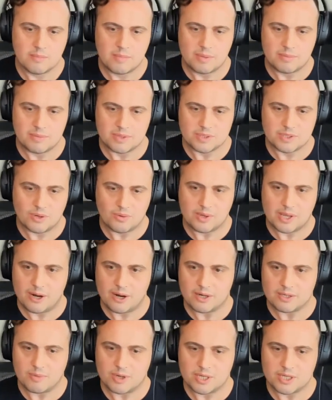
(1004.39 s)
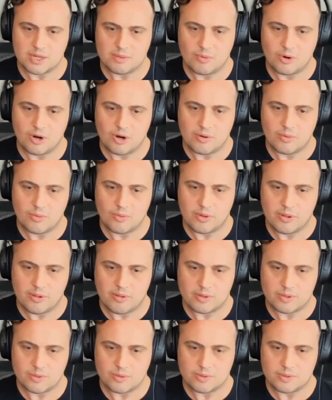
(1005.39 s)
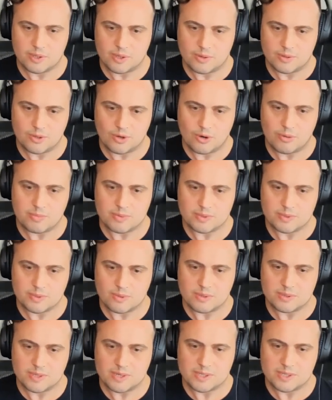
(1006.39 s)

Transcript: People just don't care as much anymore whether the tools they use are open source.